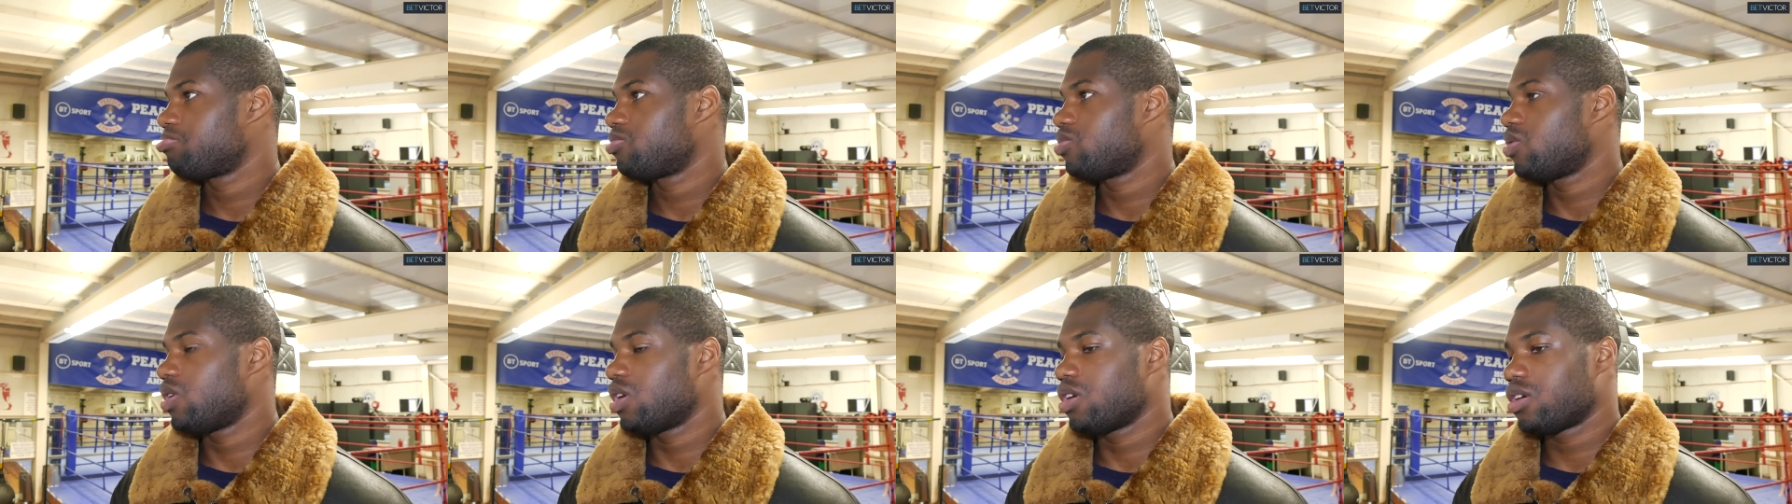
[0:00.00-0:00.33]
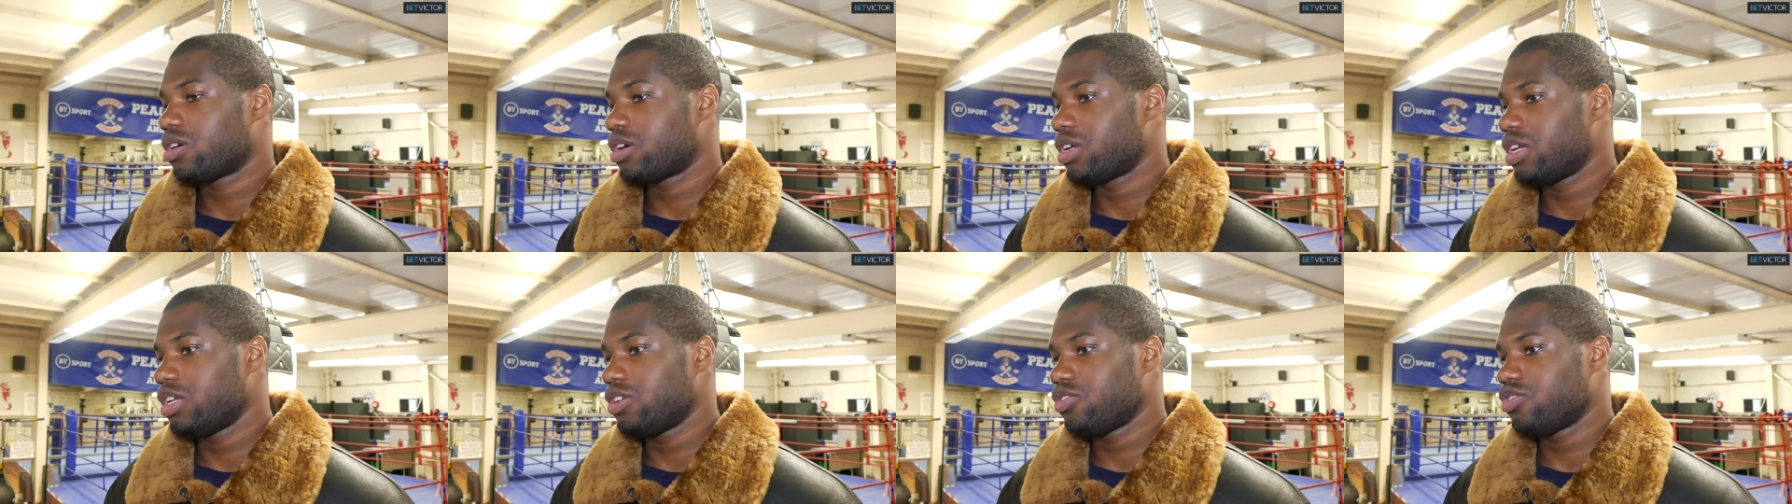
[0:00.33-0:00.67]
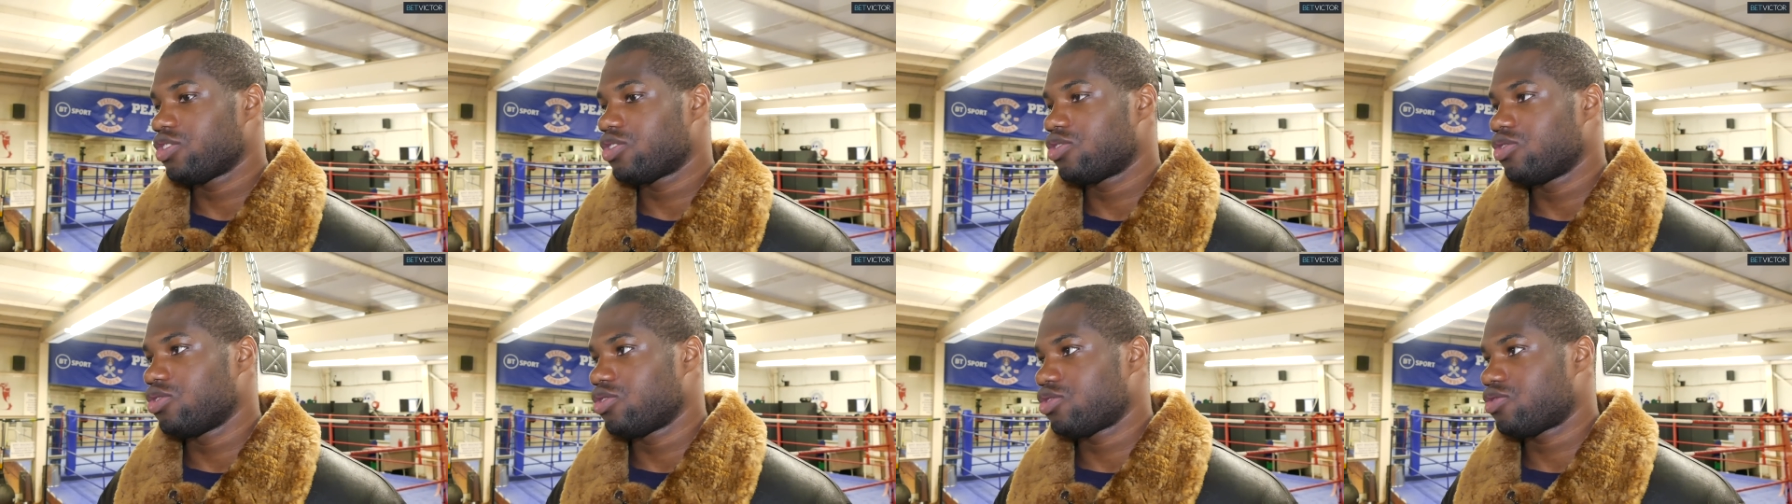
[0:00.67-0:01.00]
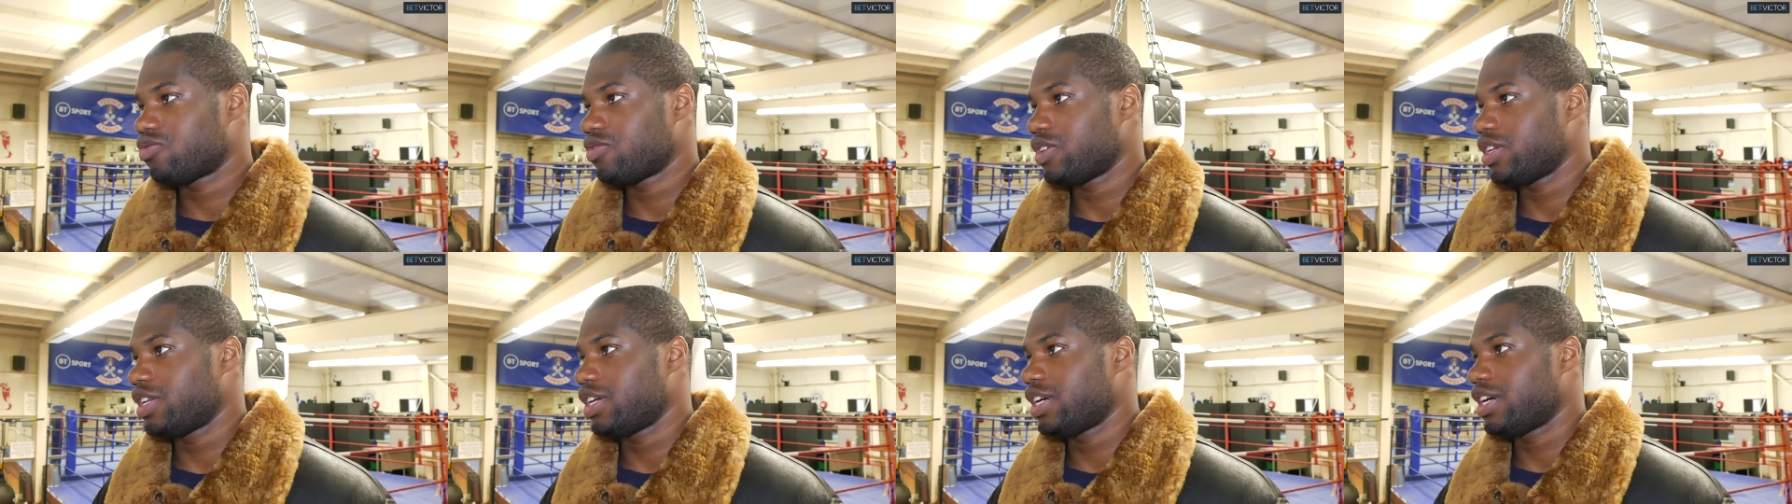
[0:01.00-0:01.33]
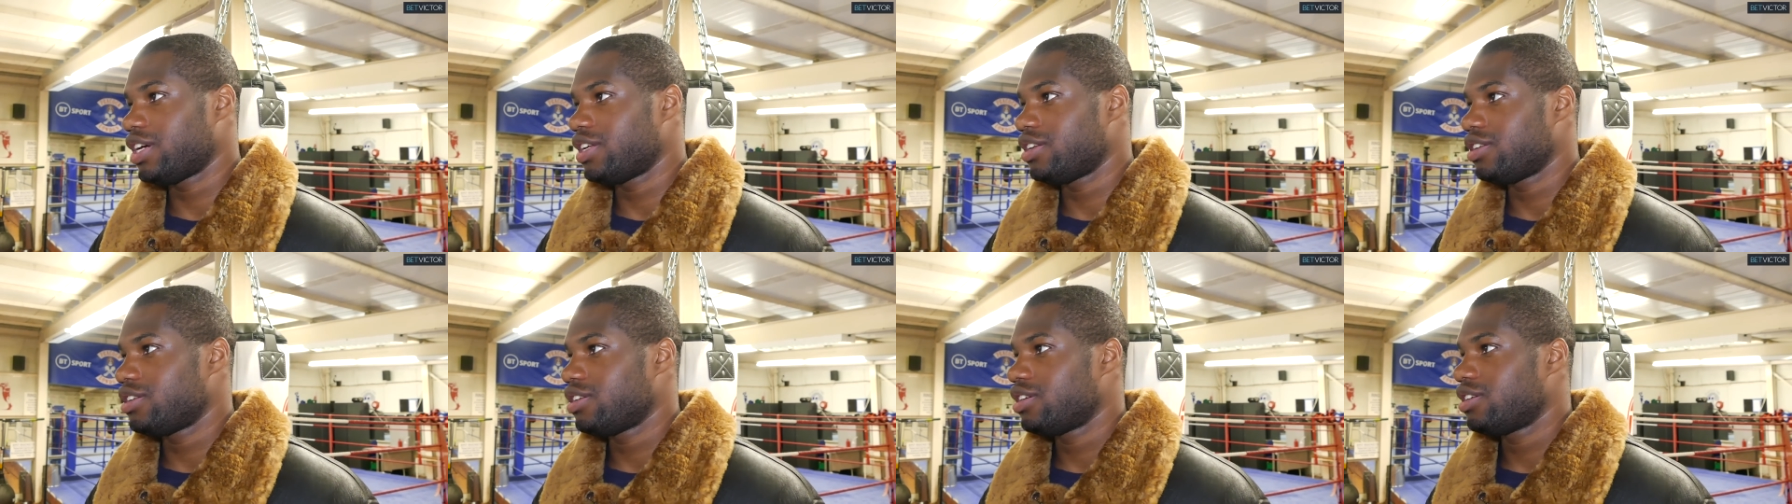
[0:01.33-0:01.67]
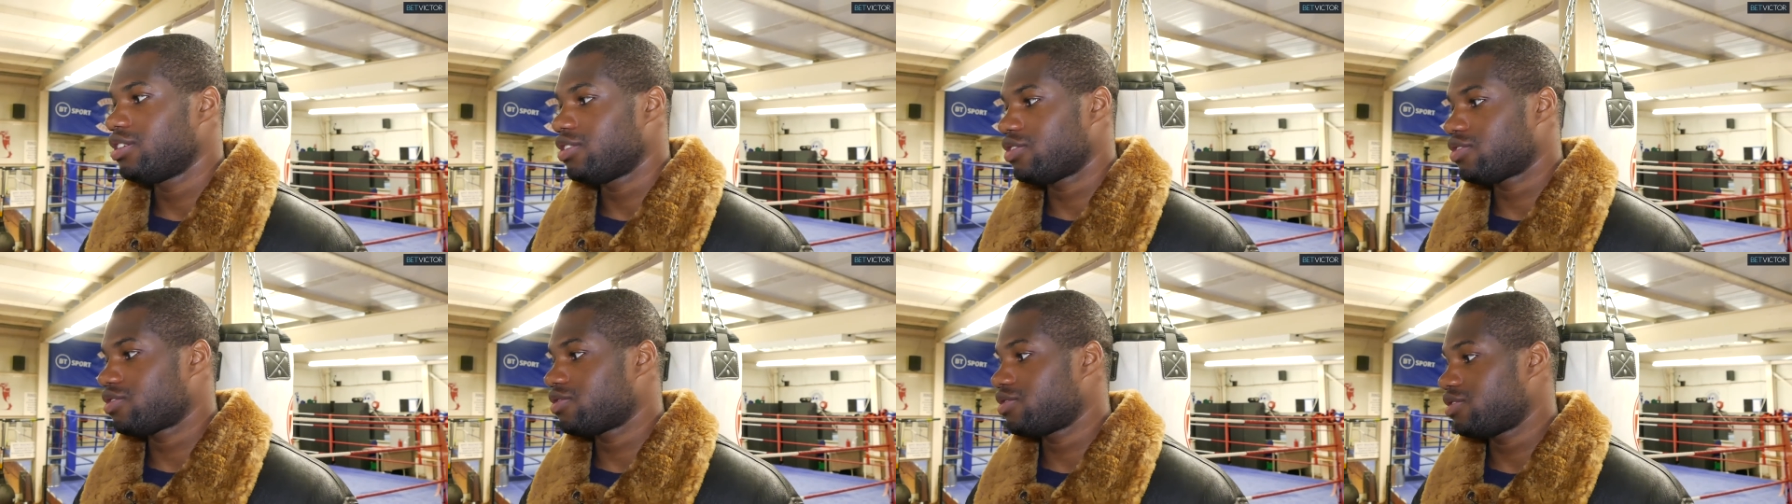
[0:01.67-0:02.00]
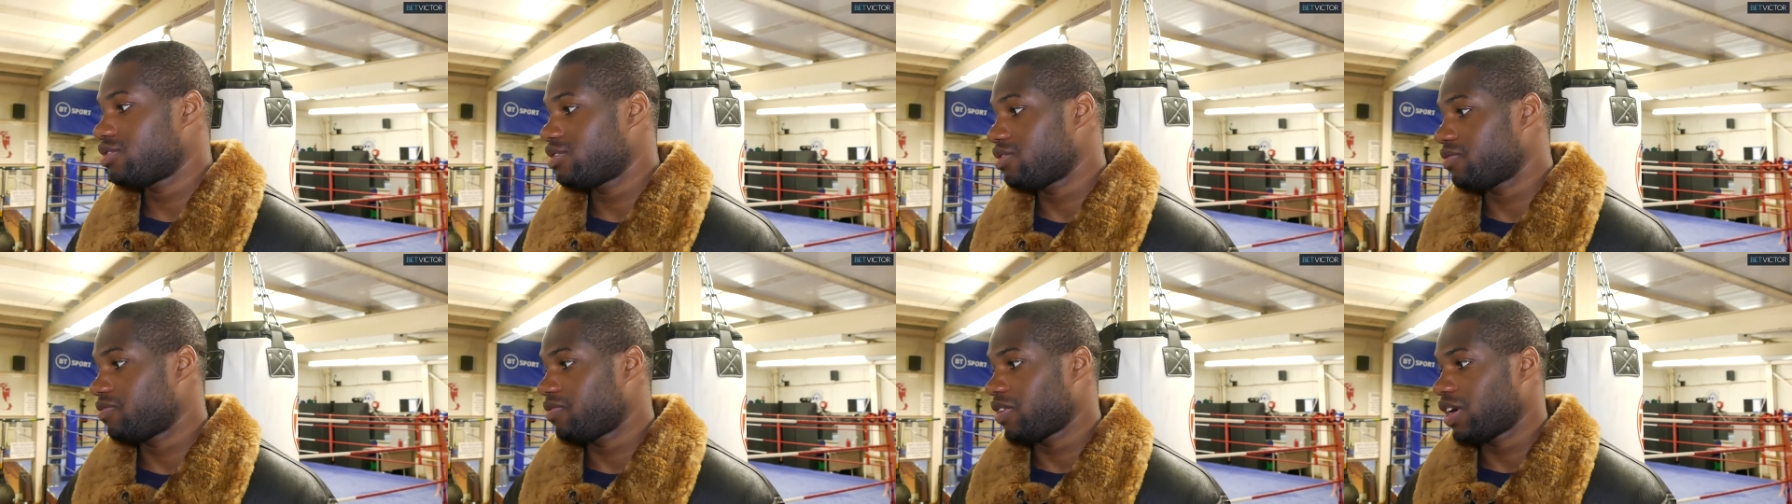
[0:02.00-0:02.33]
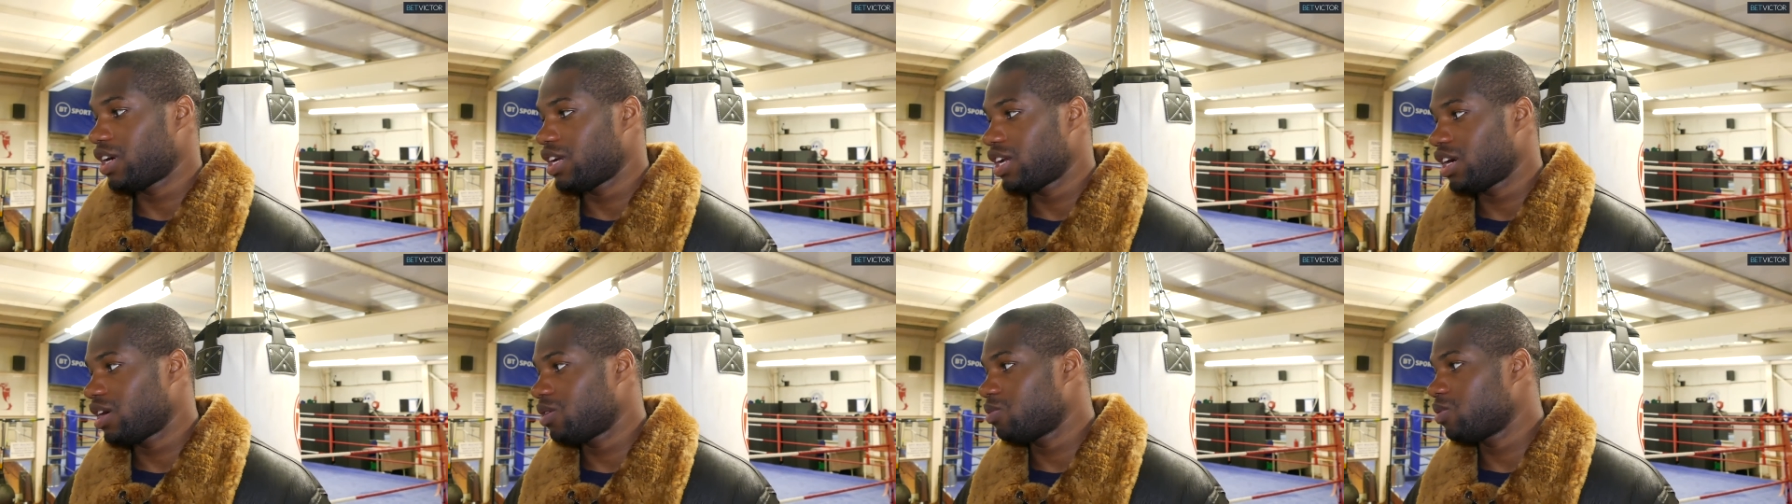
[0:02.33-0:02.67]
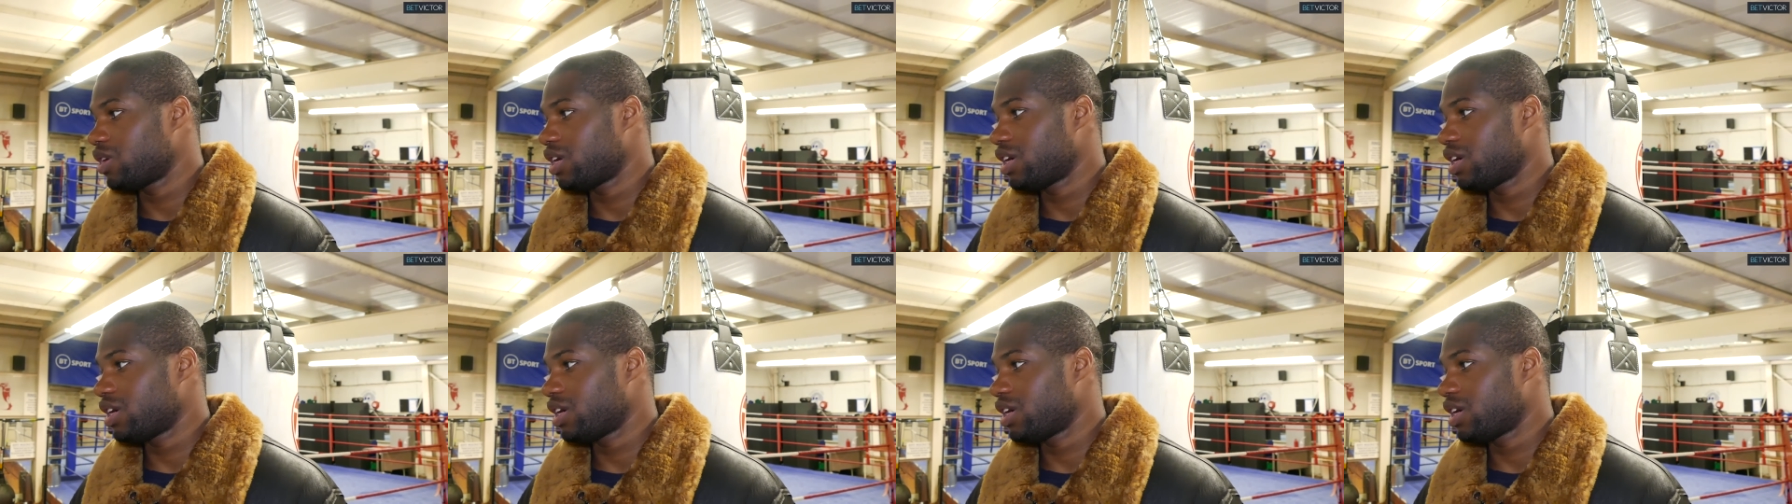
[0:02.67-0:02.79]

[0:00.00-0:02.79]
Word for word: We're on collision course really, and it's the fight that